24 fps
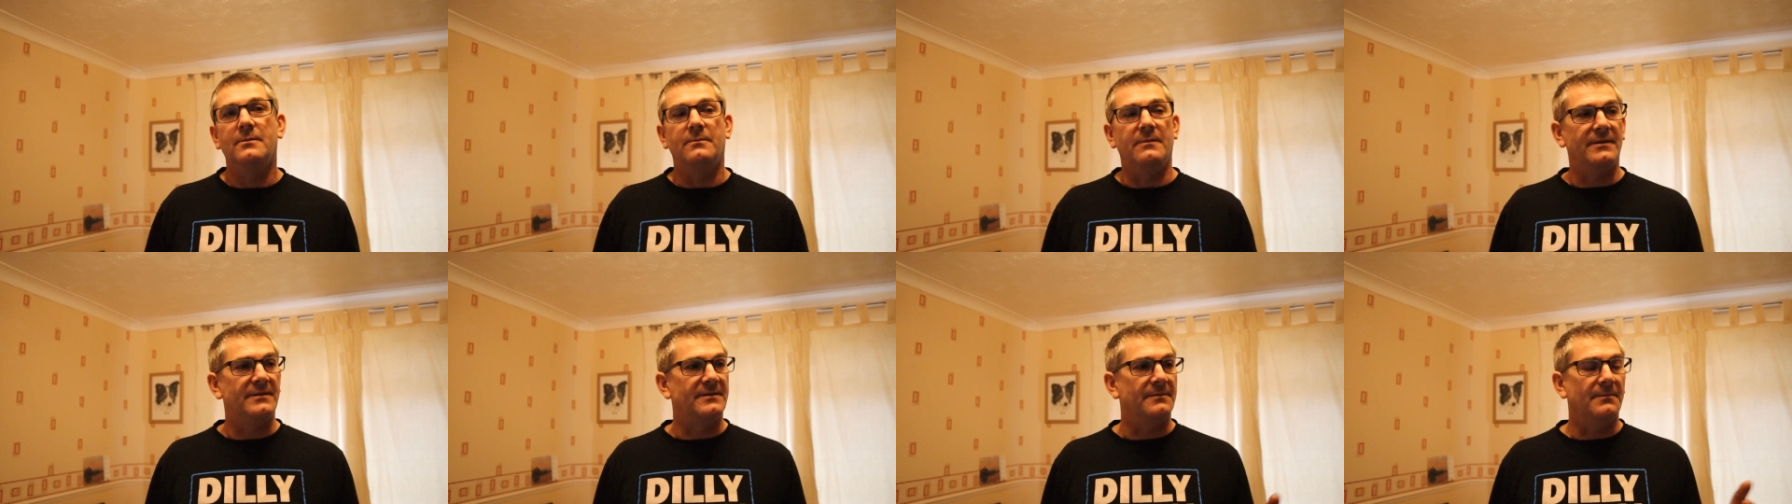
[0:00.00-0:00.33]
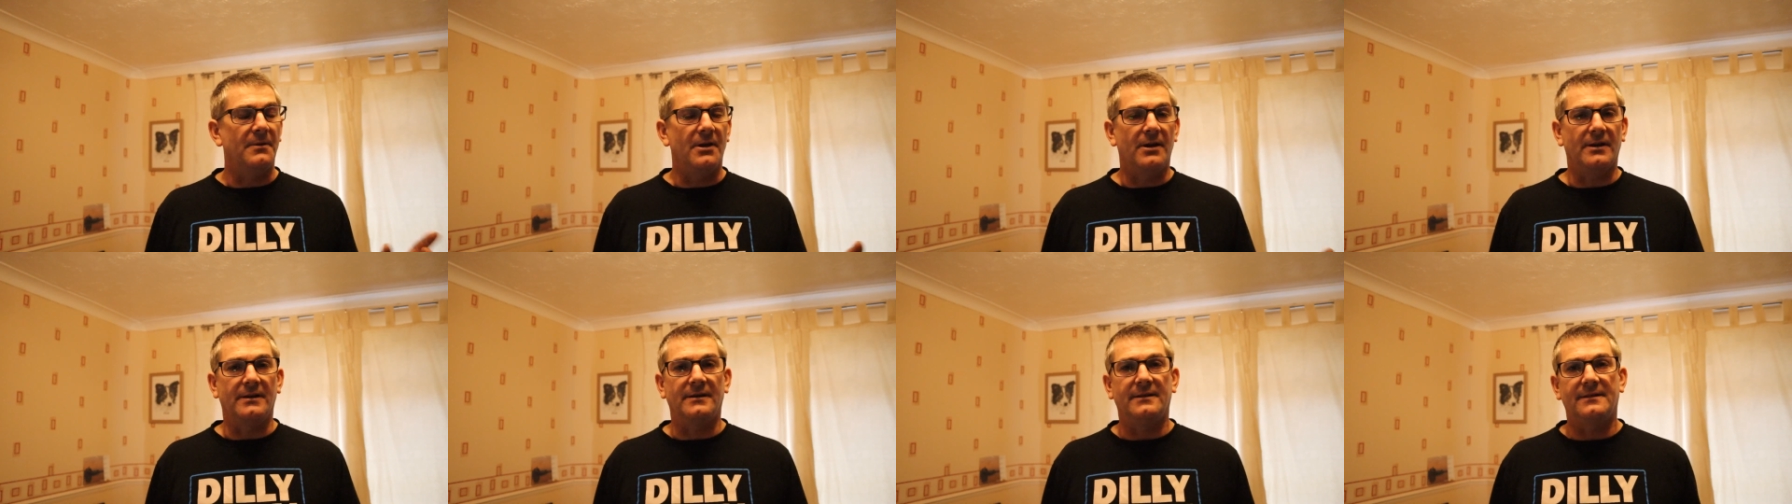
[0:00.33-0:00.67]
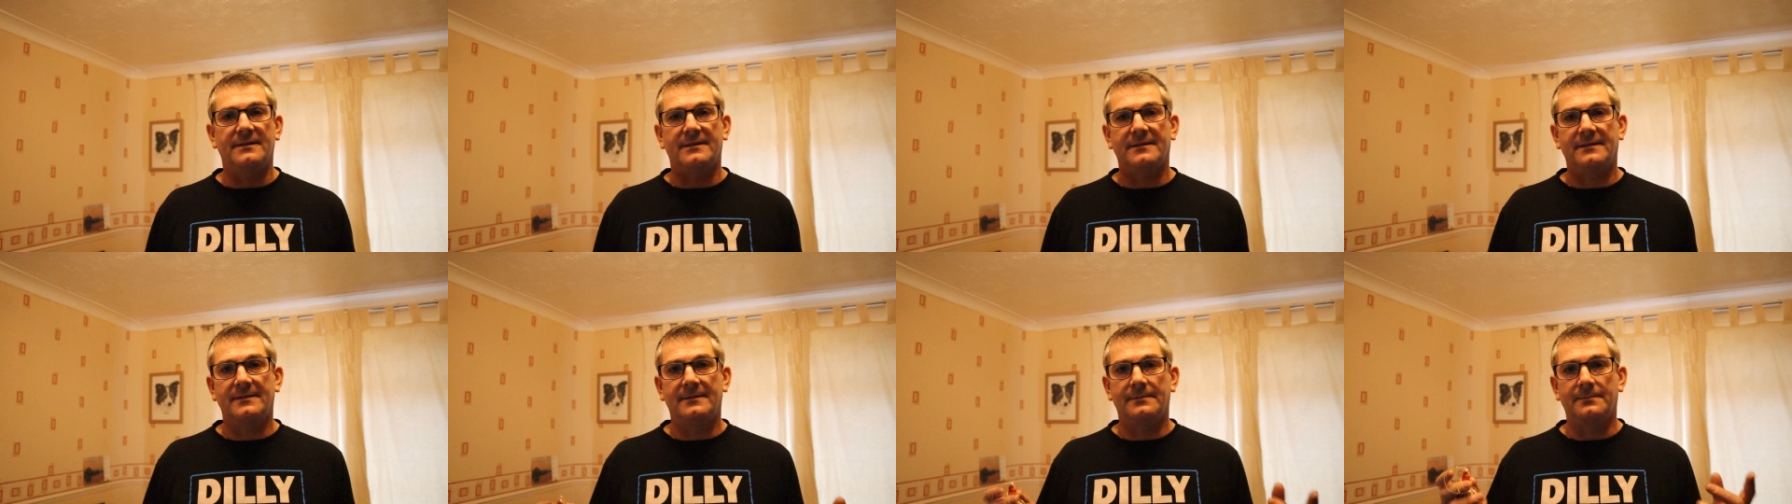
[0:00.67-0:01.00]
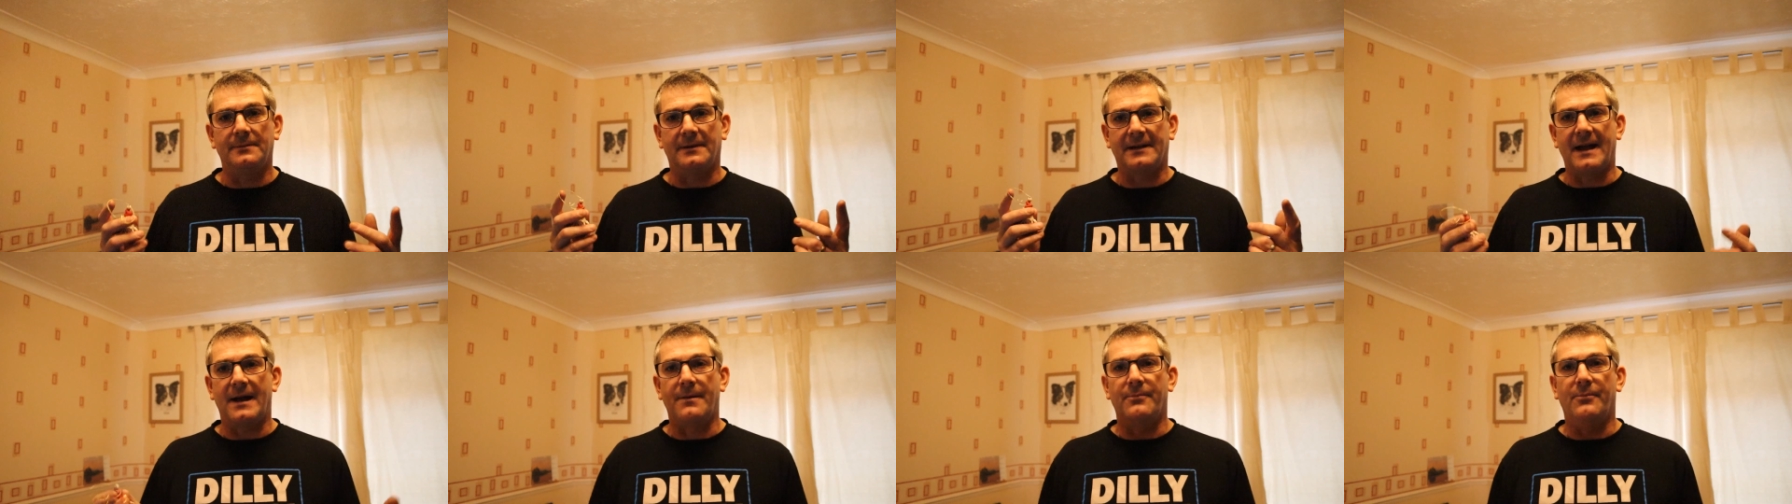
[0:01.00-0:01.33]
with some
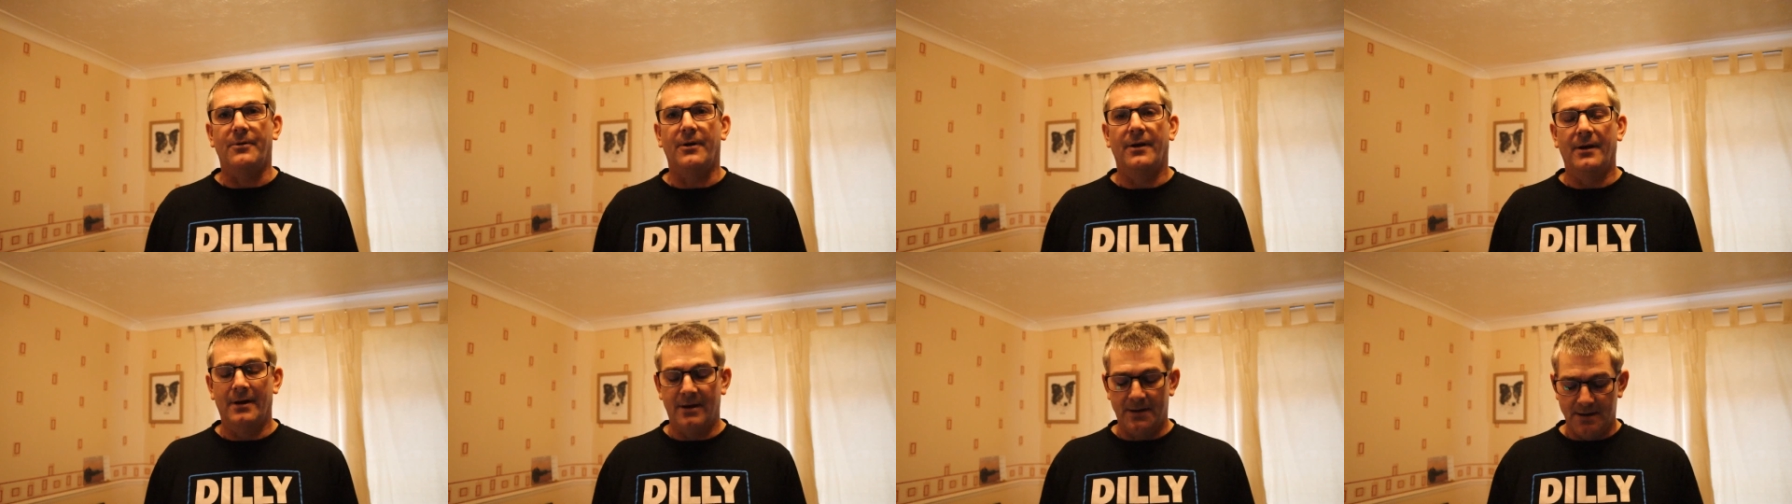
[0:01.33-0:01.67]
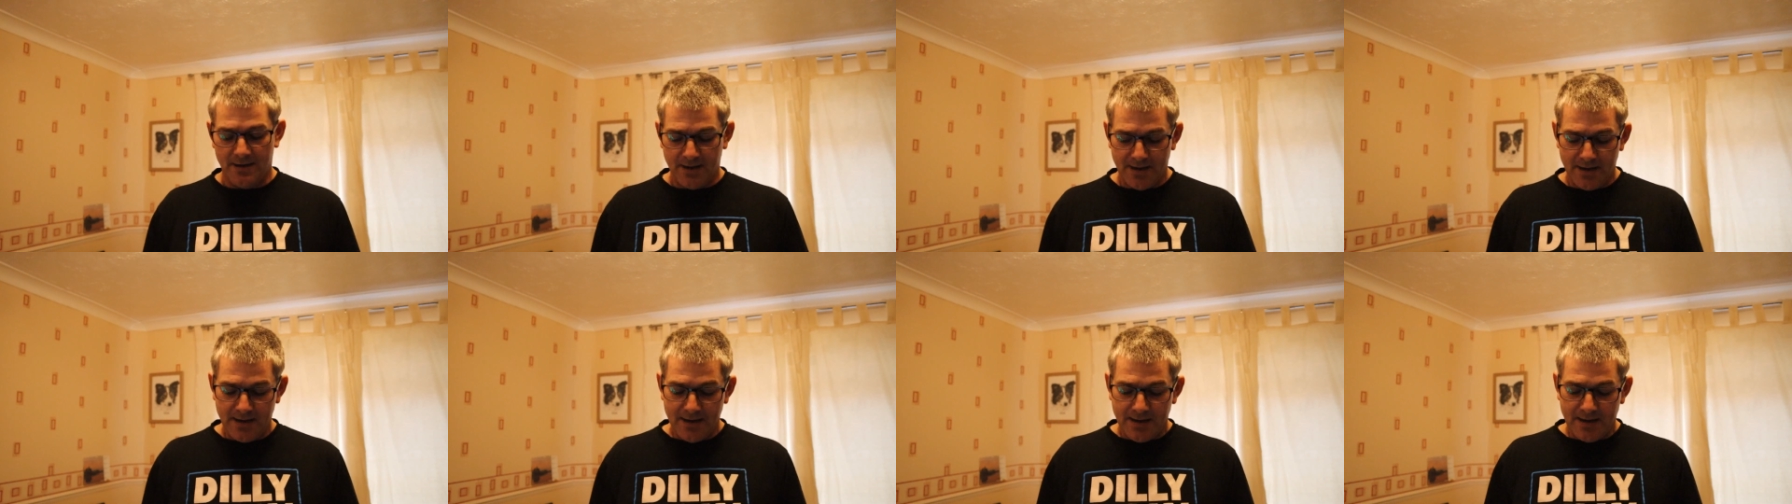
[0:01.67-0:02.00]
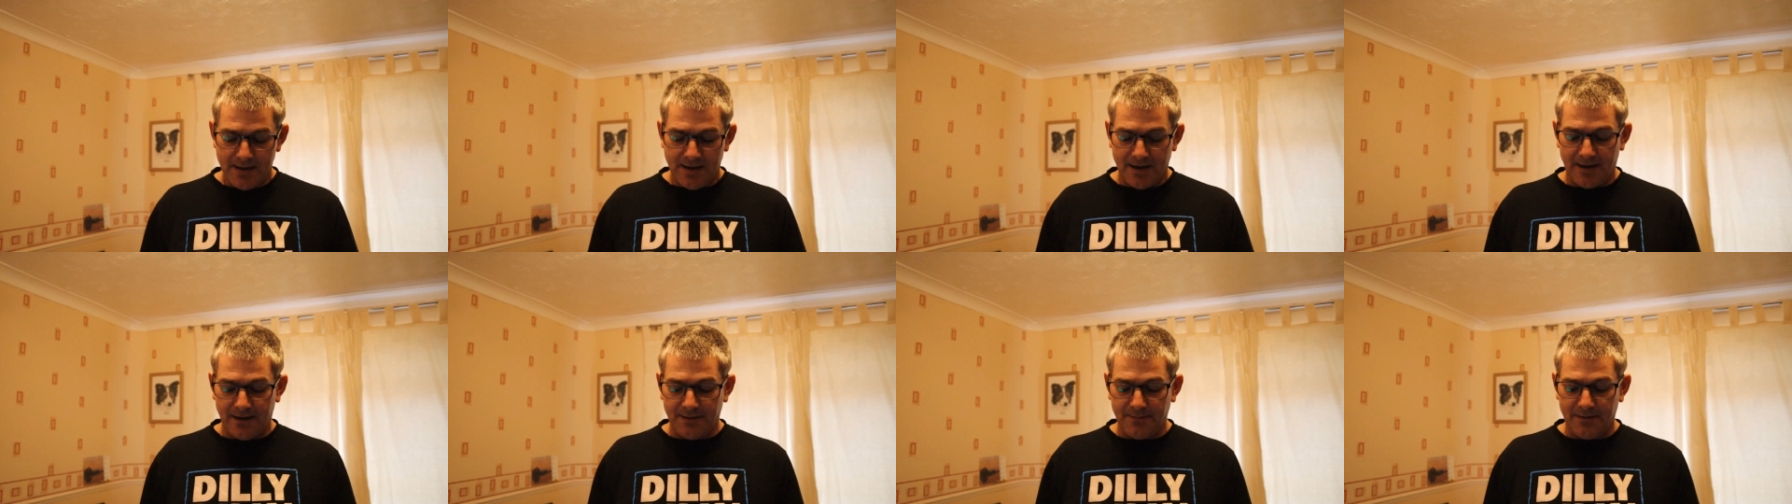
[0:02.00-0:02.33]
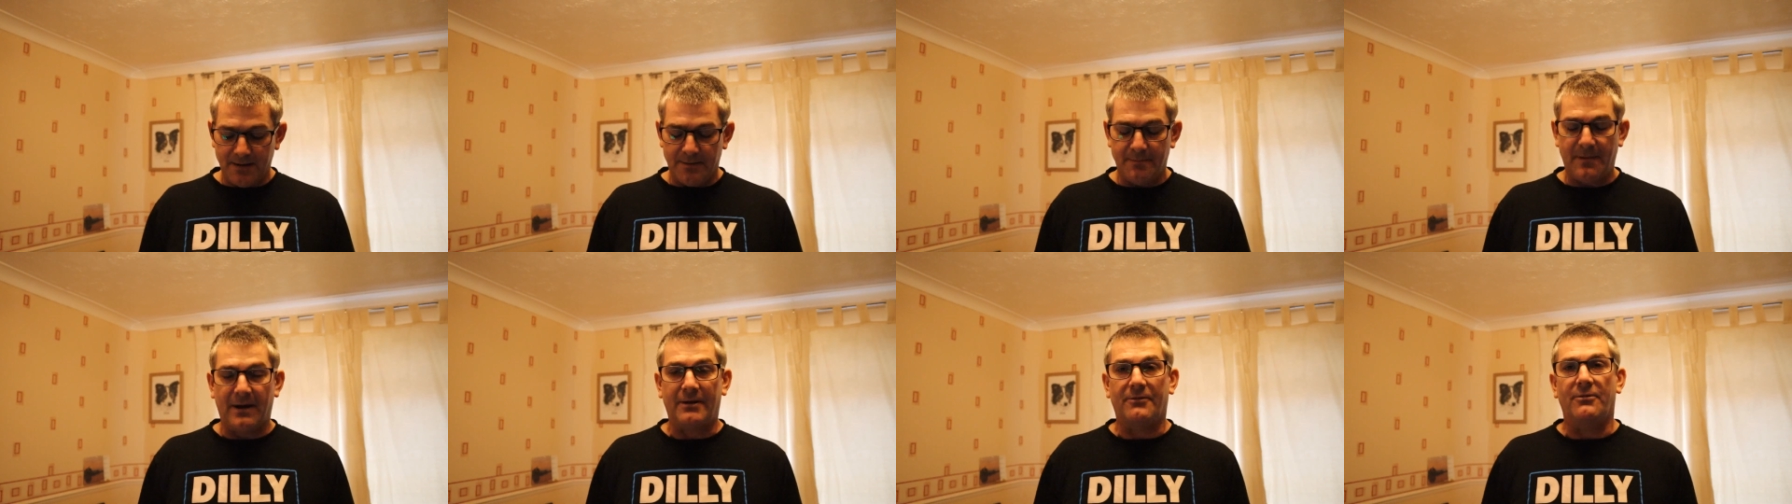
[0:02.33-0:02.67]
lights, with a camera
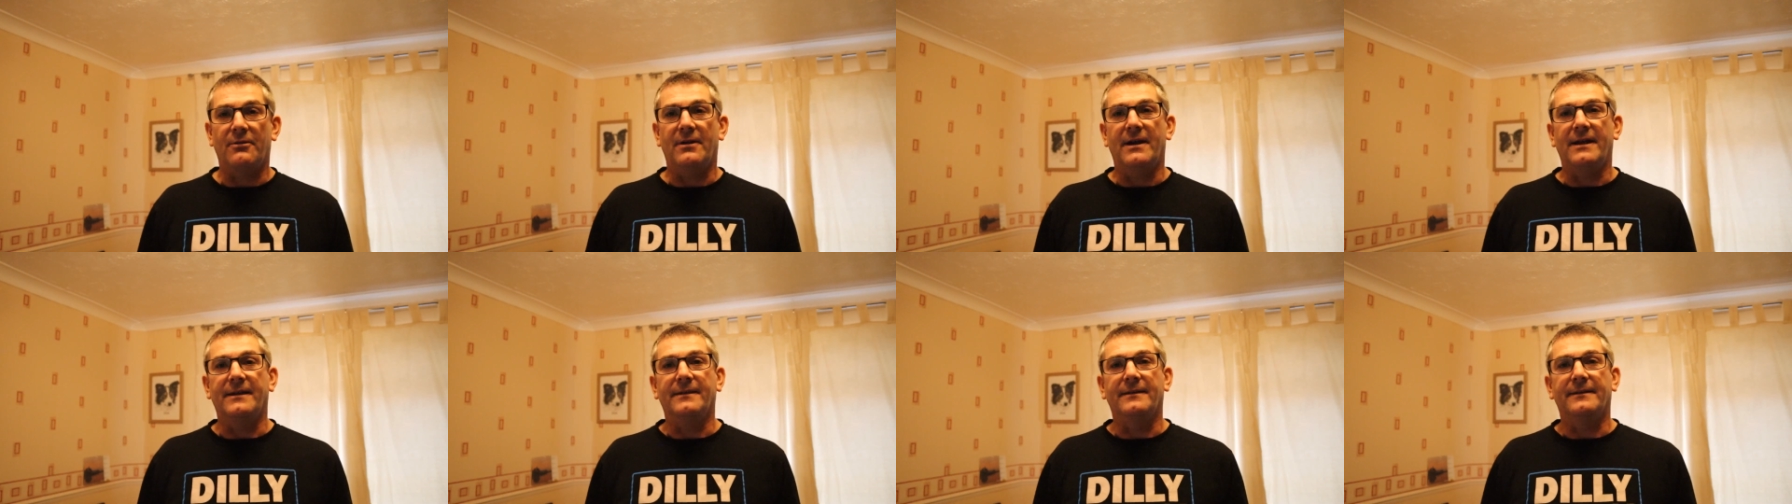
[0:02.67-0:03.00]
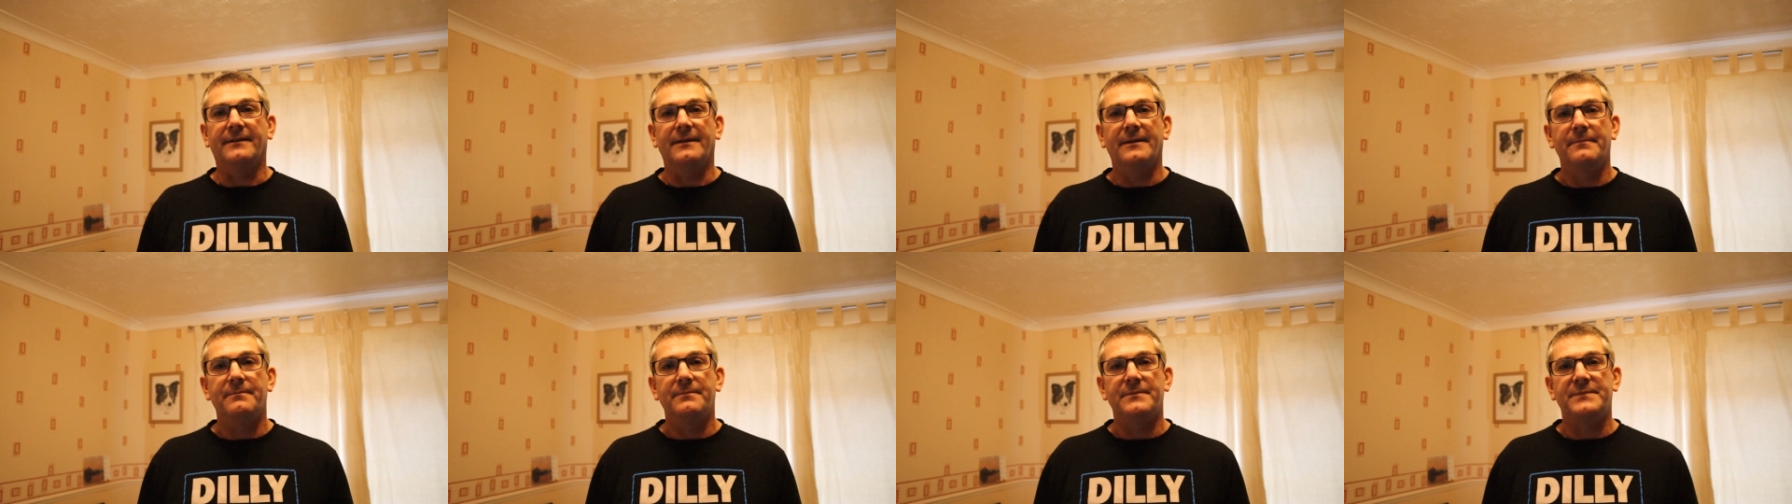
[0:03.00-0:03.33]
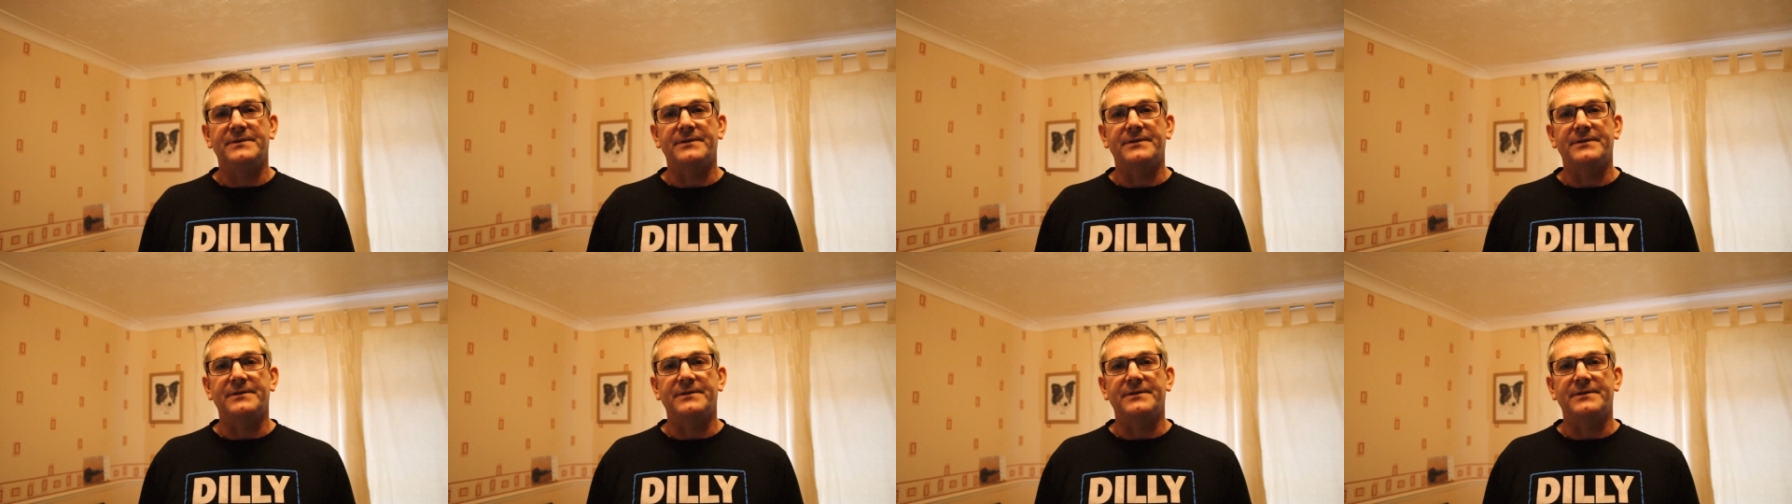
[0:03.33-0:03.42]
and a macro lens.